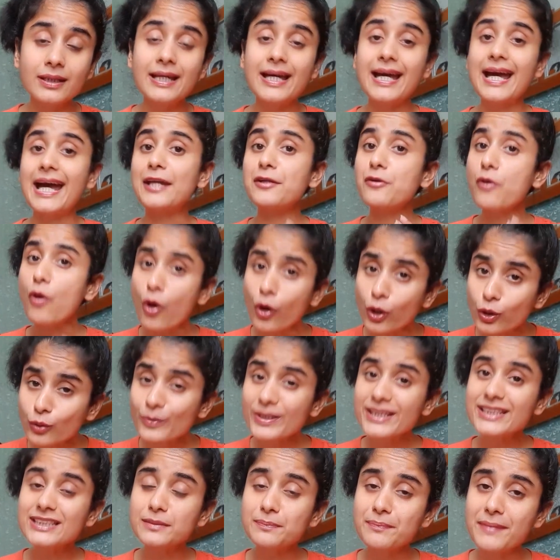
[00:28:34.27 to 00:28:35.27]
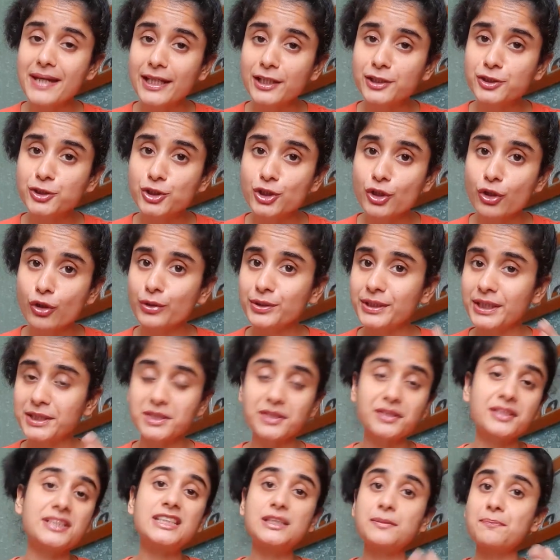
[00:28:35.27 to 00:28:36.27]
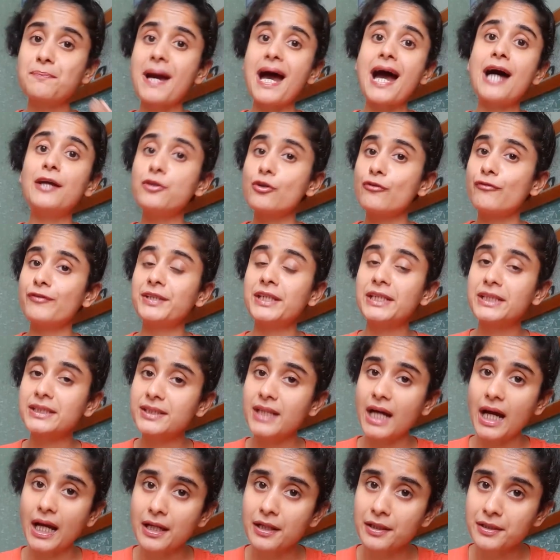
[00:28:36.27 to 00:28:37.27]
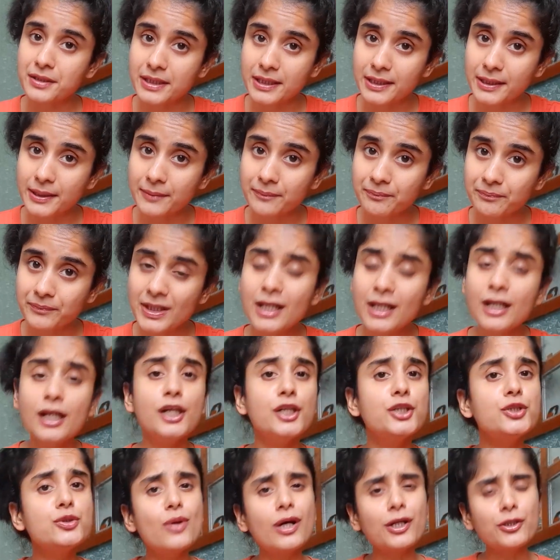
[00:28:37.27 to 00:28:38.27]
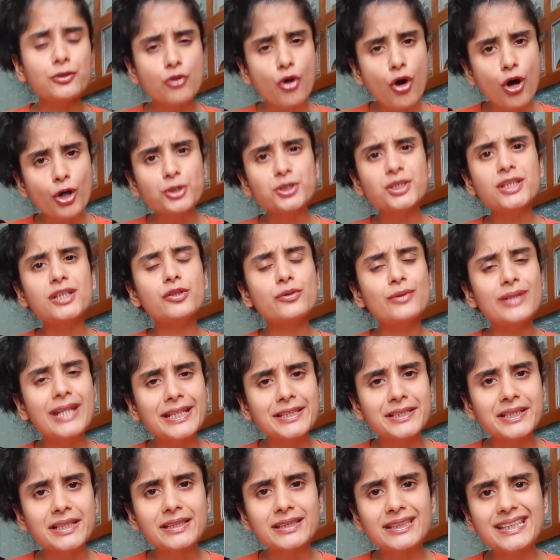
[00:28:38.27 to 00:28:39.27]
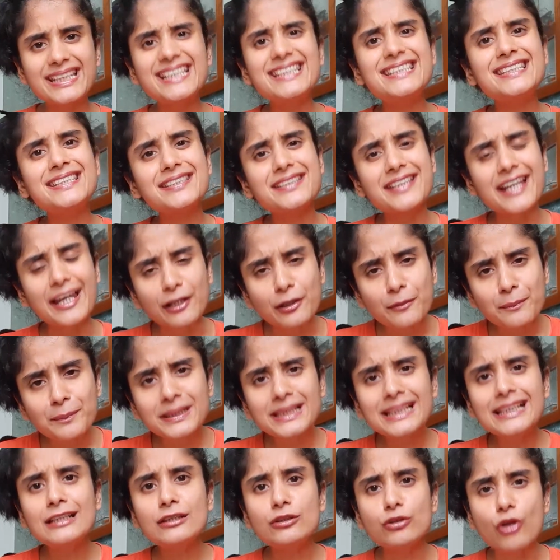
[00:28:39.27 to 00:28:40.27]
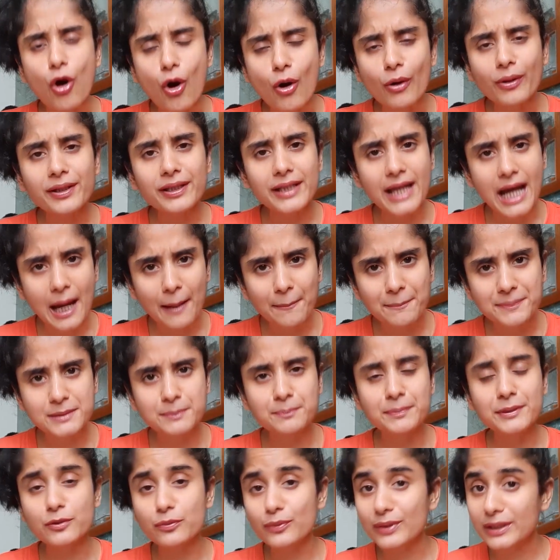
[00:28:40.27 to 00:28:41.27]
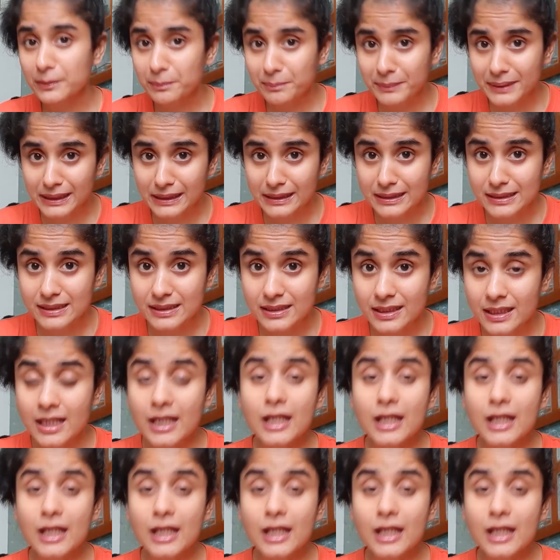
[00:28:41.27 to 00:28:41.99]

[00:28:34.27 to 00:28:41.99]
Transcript: And always make sure that in a span of an entire day, you are not creating these terribly long gaps between meals.